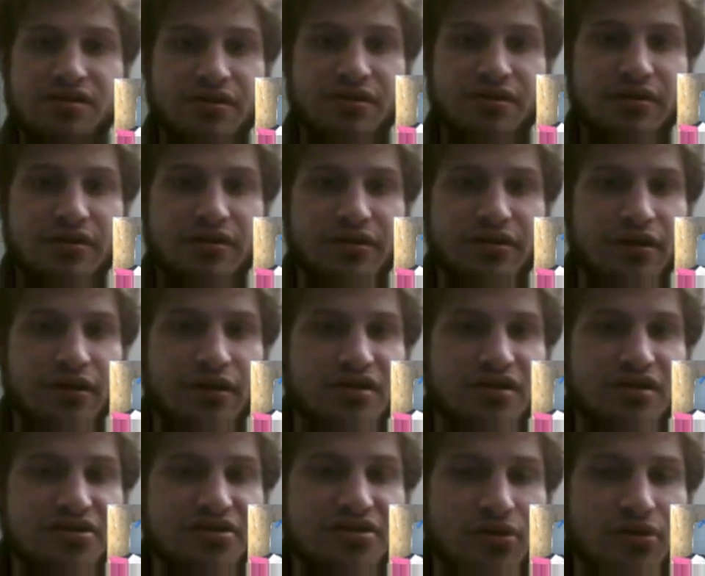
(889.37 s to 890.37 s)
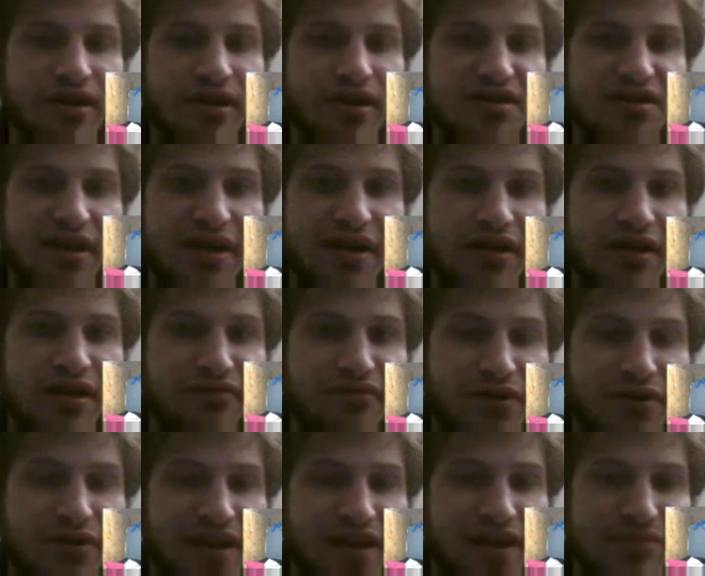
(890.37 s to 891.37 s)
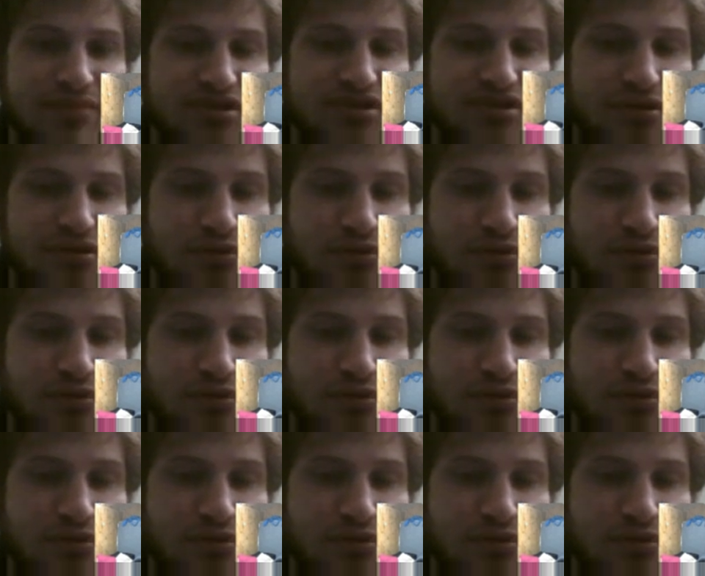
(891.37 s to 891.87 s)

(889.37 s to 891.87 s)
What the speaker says: You're not storing data for games you don't